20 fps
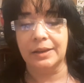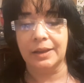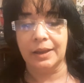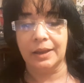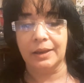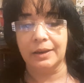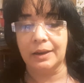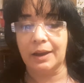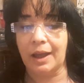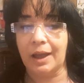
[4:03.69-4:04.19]

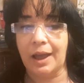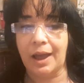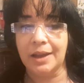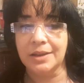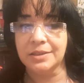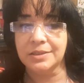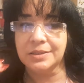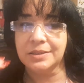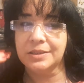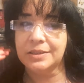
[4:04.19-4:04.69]
And
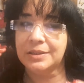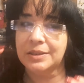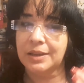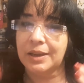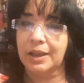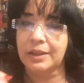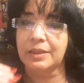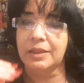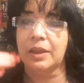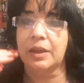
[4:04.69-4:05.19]
I just need to
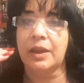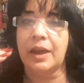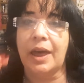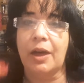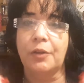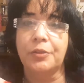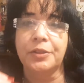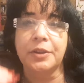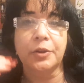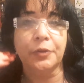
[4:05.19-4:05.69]
get the
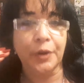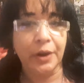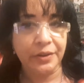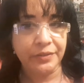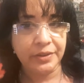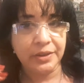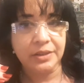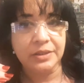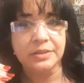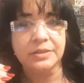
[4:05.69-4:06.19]
healthy
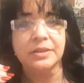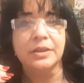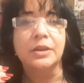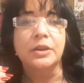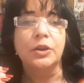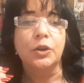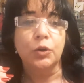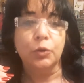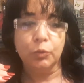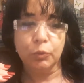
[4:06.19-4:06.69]
cravings
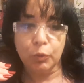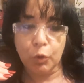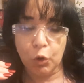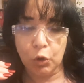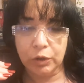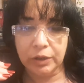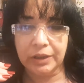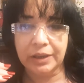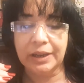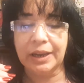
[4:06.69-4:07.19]

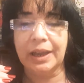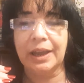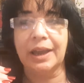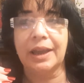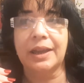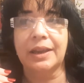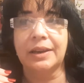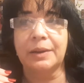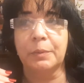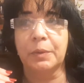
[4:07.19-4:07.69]
rolling again.